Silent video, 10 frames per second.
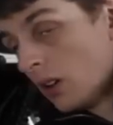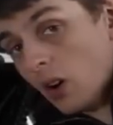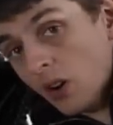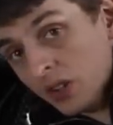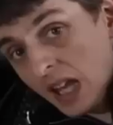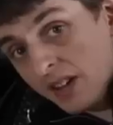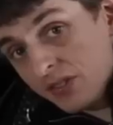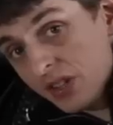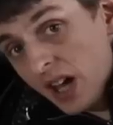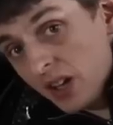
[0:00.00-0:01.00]
or on the
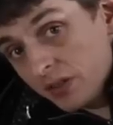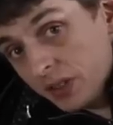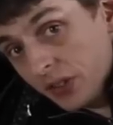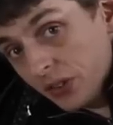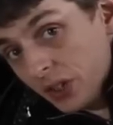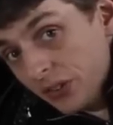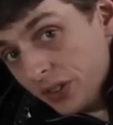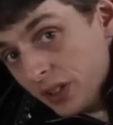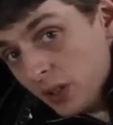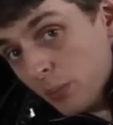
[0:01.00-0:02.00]
left side of the
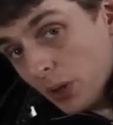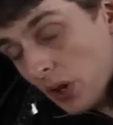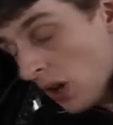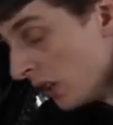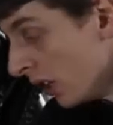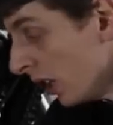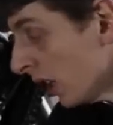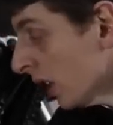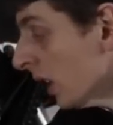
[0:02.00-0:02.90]
exhaust. Put it on.